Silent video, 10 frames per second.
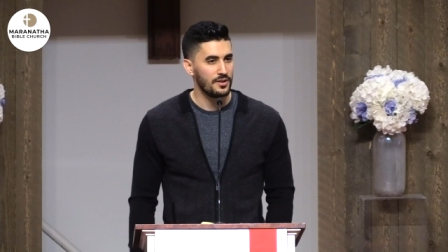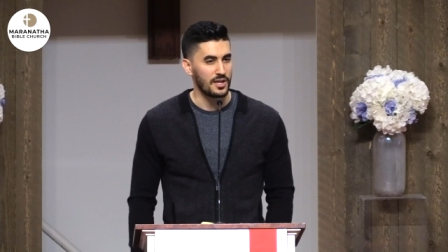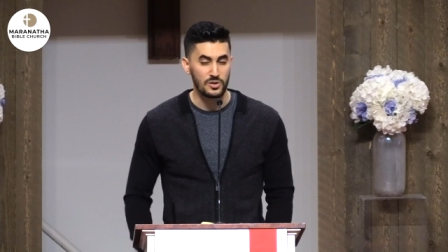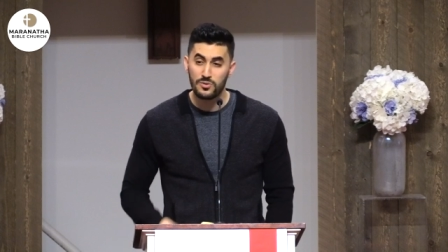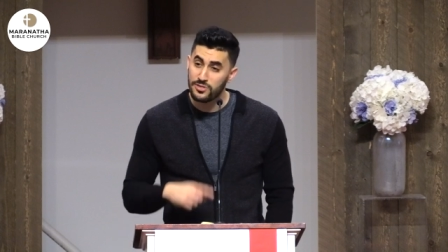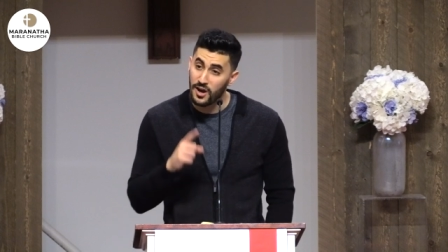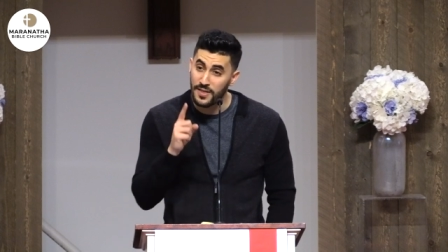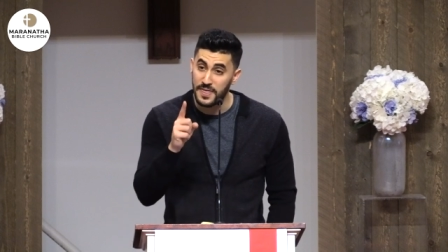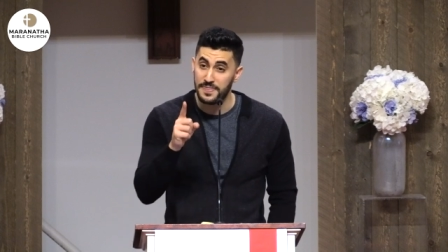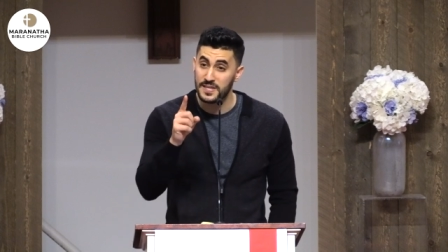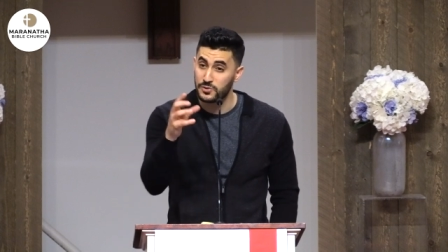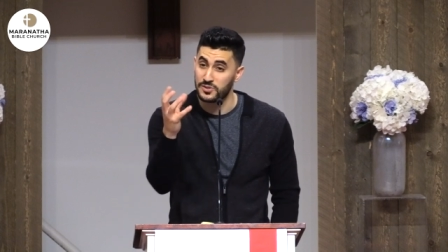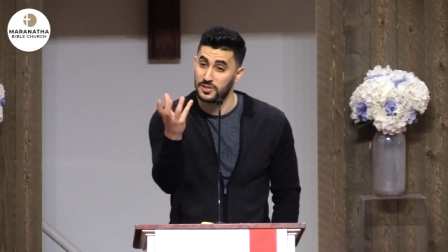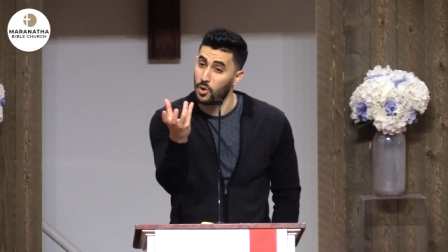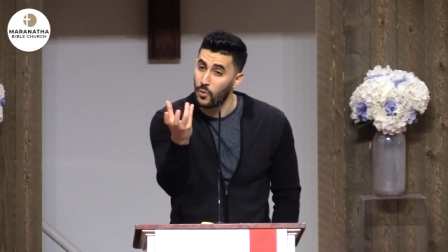And you thought that this
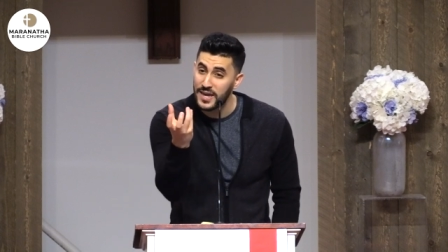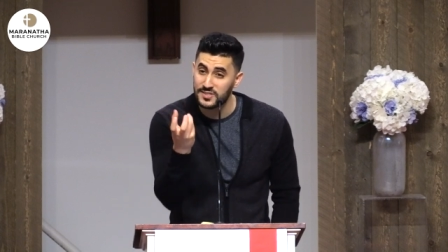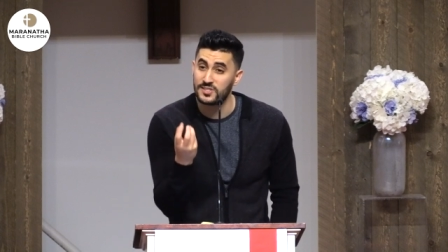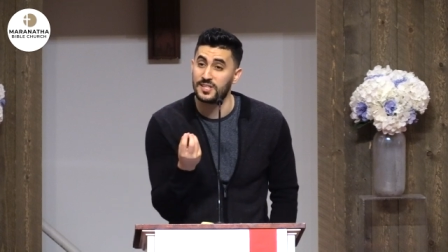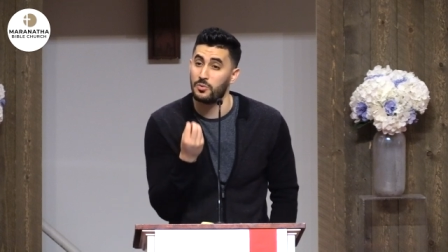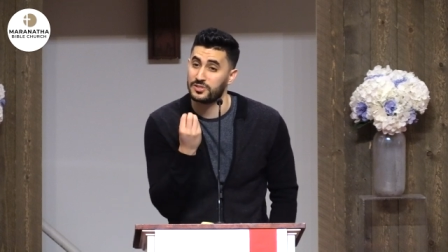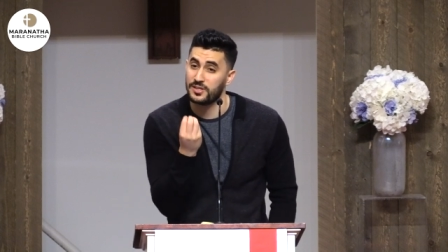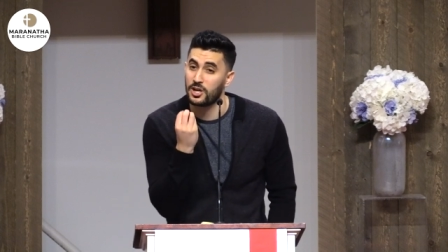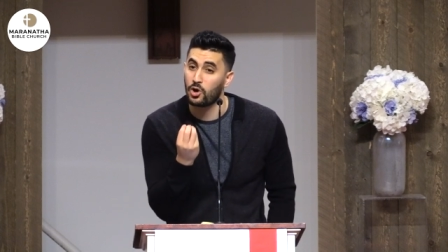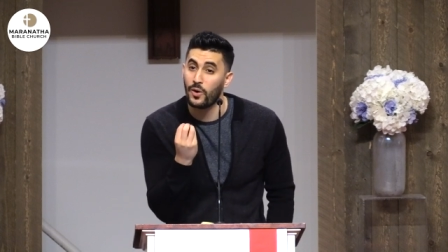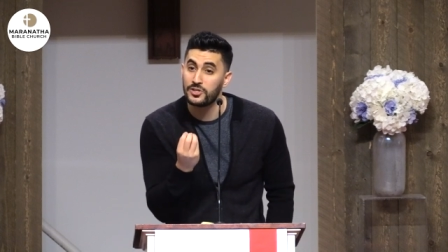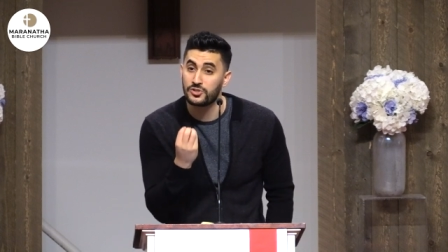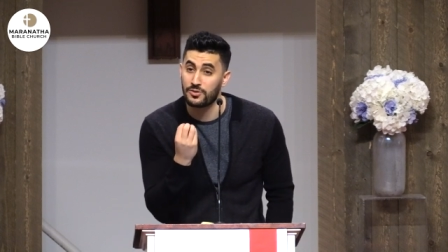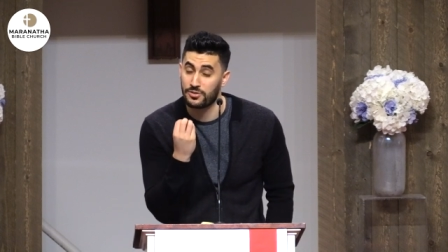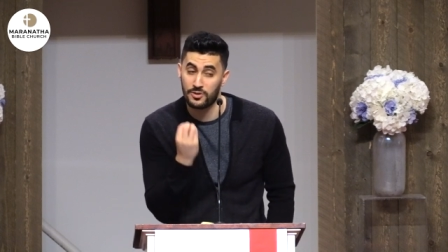was an oasis that was going to
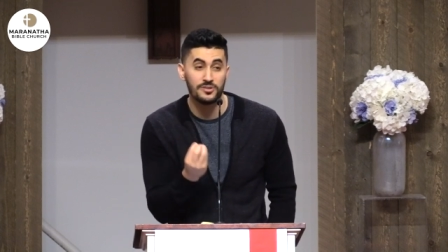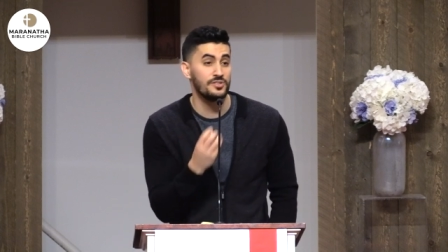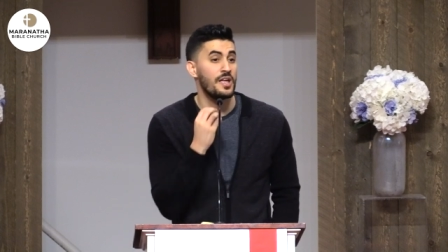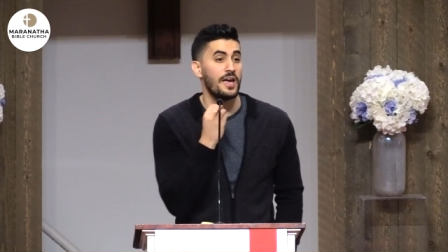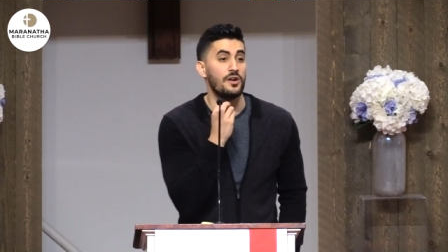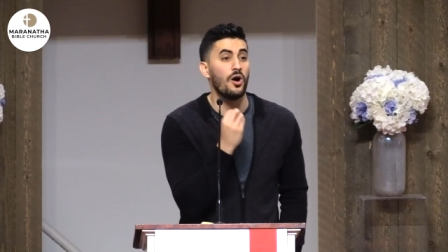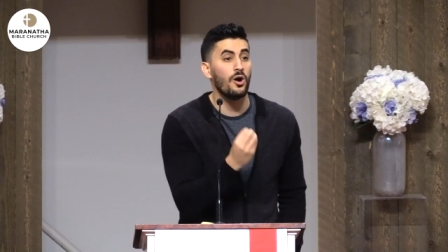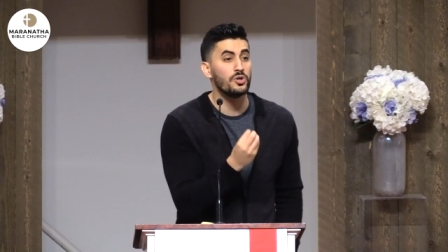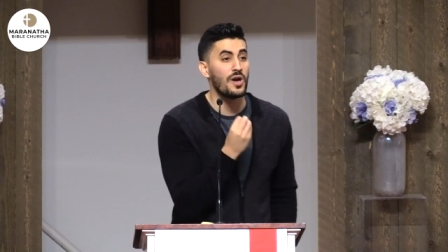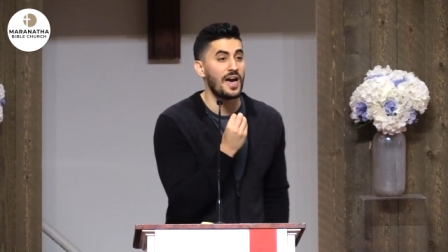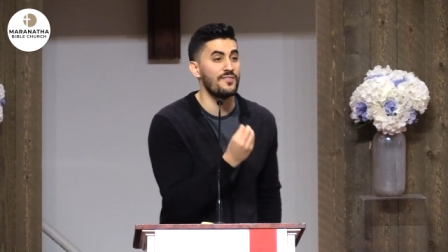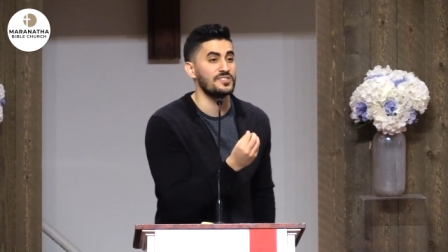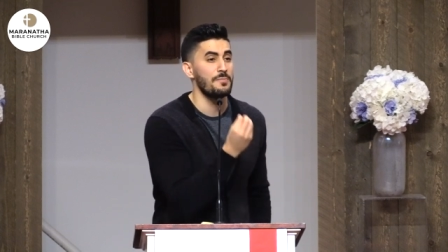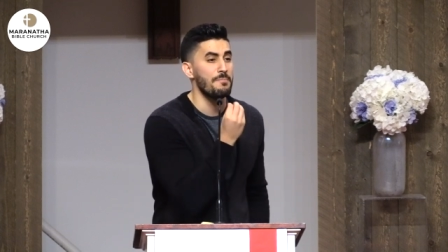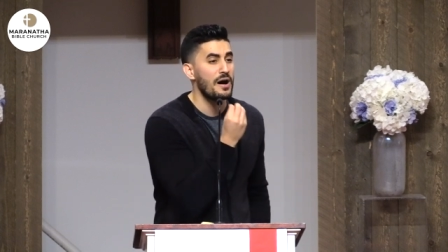quench your thirst, and all you have
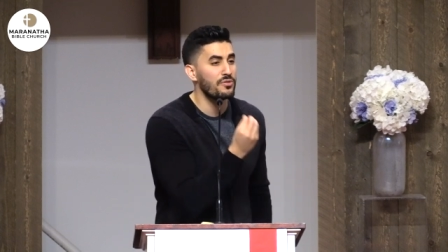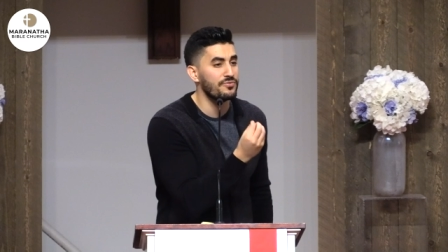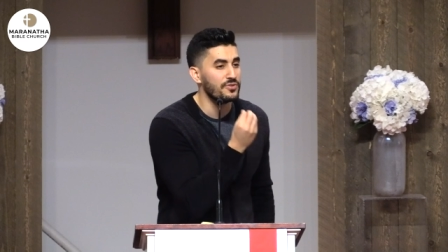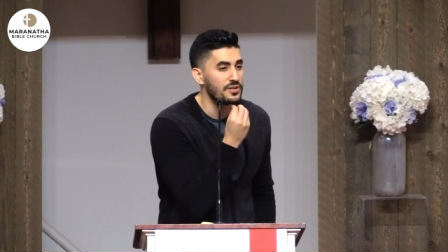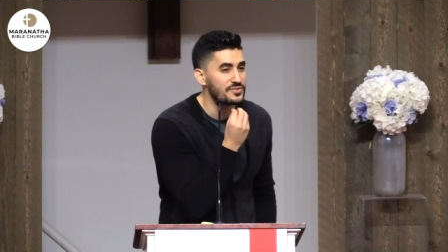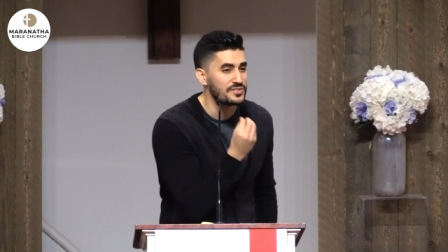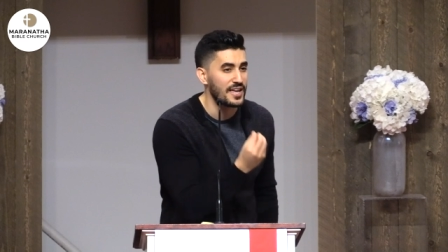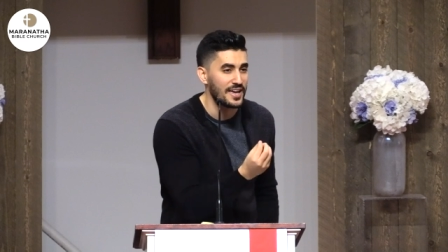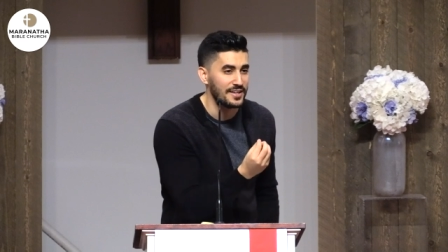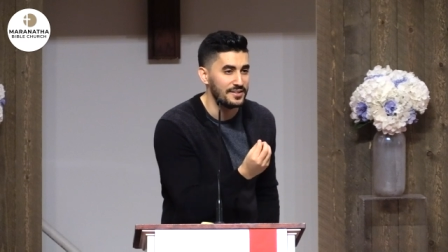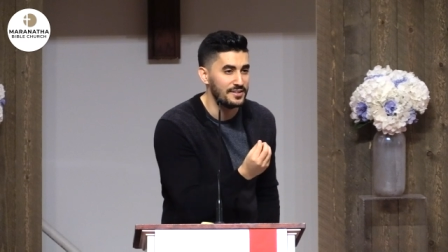is a mouthful of sand